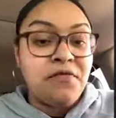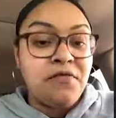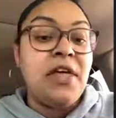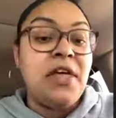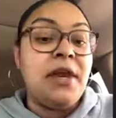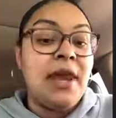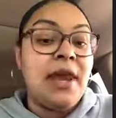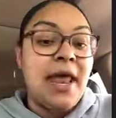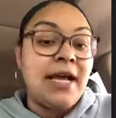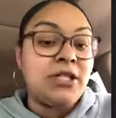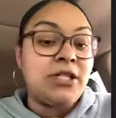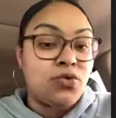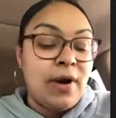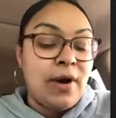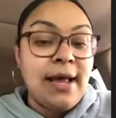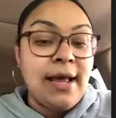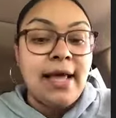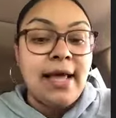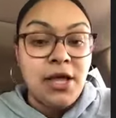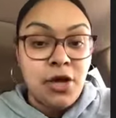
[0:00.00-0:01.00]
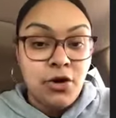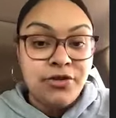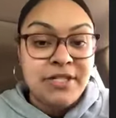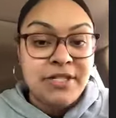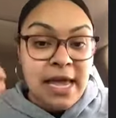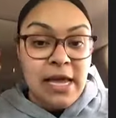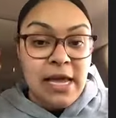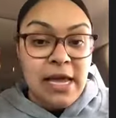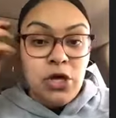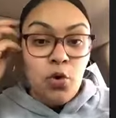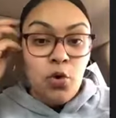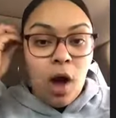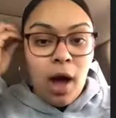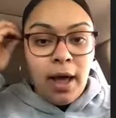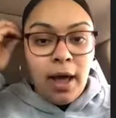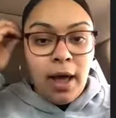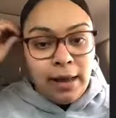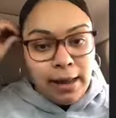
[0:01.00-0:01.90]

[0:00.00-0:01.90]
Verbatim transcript: the next rank that you're saying you want?